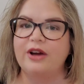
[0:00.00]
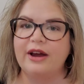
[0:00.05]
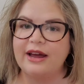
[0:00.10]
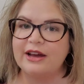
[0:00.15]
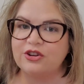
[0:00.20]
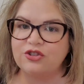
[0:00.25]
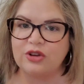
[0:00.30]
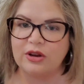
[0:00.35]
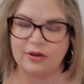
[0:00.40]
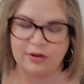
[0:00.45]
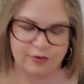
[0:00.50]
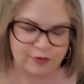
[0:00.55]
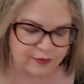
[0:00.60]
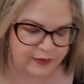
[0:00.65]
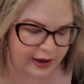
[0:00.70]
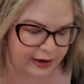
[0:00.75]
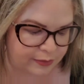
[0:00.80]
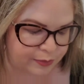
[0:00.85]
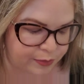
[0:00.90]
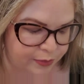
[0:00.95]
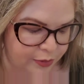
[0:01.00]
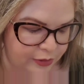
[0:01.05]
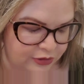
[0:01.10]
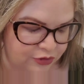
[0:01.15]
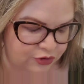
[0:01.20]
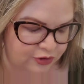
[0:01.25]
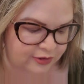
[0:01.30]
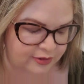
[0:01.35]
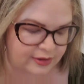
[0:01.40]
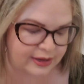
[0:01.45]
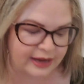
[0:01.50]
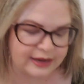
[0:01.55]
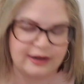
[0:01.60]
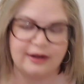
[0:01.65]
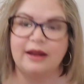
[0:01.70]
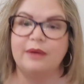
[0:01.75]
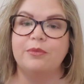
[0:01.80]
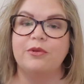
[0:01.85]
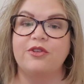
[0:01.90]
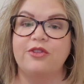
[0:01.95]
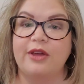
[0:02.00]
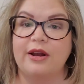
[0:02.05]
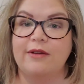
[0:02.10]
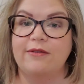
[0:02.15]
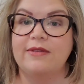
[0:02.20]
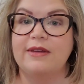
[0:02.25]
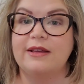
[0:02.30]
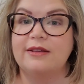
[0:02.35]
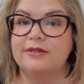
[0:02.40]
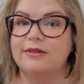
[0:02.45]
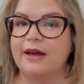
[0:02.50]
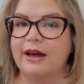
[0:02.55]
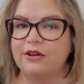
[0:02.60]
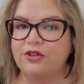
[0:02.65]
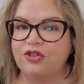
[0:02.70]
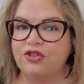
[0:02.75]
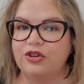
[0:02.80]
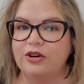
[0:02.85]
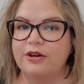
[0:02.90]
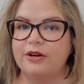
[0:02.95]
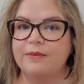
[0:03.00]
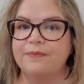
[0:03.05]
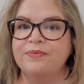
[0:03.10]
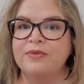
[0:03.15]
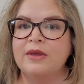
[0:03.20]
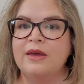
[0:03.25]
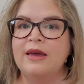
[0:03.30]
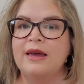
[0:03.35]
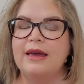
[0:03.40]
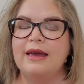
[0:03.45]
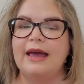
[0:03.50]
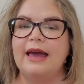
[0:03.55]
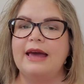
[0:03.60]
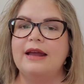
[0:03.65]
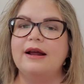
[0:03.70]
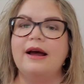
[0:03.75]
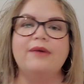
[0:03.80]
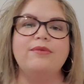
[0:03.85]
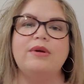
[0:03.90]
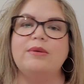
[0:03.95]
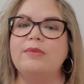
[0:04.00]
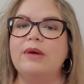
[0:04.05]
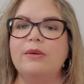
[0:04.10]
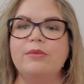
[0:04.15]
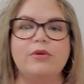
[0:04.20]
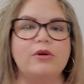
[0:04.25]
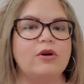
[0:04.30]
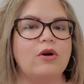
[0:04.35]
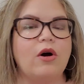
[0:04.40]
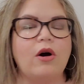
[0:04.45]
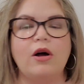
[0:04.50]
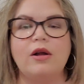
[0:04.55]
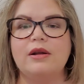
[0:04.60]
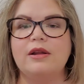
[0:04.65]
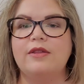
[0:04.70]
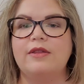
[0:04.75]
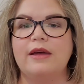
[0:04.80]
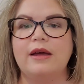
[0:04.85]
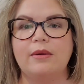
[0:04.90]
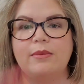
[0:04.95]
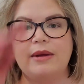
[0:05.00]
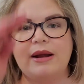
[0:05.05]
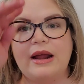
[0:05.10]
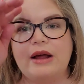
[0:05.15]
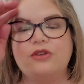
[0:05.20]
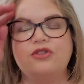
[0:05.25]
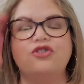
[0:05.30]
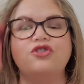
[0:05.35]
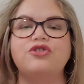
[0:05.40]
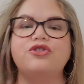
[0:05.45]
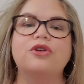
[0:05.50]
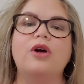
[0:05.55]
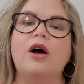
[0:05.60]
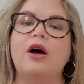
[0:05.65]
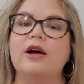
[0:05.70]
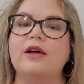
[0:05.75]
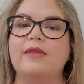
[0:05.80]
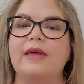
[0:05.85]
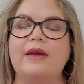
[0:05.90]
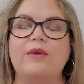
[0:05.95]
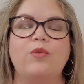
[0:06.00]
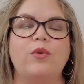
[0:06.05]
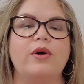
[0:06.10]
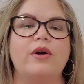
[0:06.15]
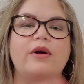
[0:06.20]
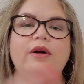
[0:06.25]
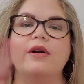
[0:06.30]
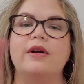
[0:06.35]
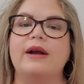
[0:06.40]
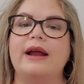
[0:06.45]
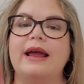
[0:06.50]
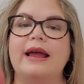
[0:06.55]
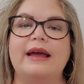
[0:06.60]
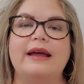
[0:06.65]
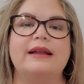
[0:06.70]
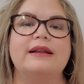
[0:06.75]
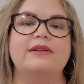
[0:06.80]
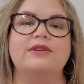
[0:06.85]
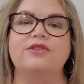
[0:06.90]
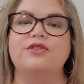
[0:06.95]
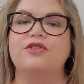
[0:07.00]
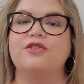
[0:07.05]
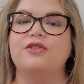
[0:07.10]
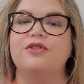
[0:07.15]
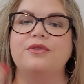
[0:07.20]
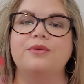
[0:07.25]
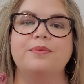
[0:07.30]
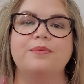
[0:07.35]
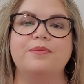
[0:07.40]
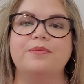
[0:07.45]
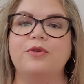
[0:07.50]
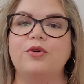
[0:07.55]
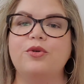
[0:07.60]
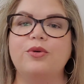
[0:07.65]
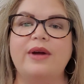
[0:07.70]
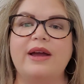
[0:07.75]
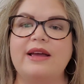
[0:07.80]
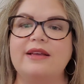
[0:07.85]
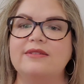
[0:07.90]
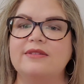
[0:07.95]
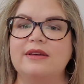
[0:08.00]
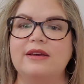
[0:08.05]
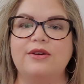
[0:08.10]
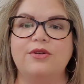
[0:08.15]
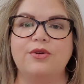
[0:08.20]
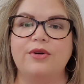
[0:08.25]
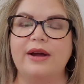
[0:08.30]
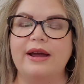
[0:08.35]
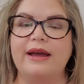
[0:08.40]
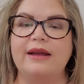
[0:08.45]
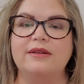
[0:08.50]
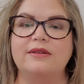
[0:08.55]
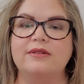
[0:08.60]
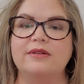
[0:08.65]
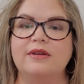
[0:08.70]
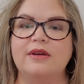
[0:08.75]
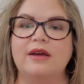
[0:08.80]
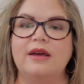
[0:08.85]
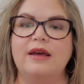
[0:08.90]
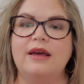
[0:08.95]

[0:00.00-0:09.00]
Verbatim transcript: year. I actually, in fact, purchased 99% of these last year. And I remember all of them and how strong they were and crazy great.